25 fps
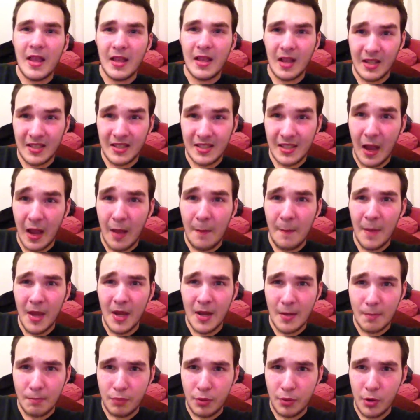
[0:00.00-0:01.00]
I
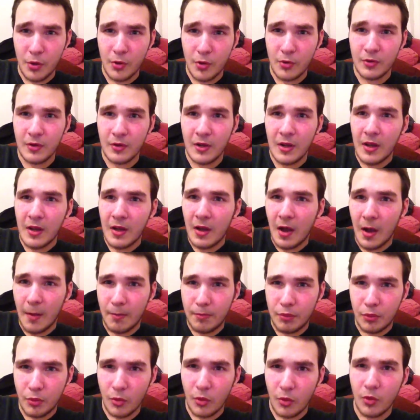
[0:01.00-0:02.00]
meant a
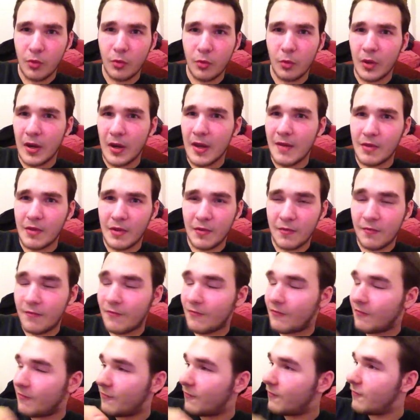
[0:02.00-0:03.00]
prawn, whatever the
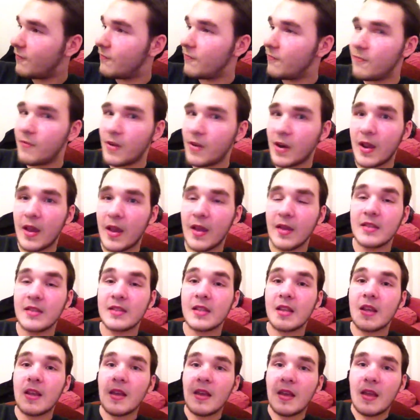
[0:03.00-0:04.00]
fuck it is.
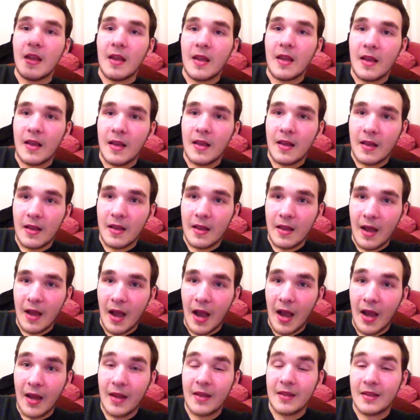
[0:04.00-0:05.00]

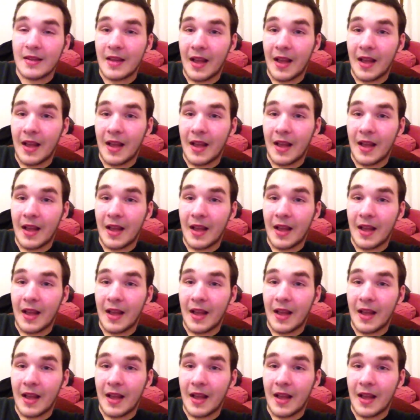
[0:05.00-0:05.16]
I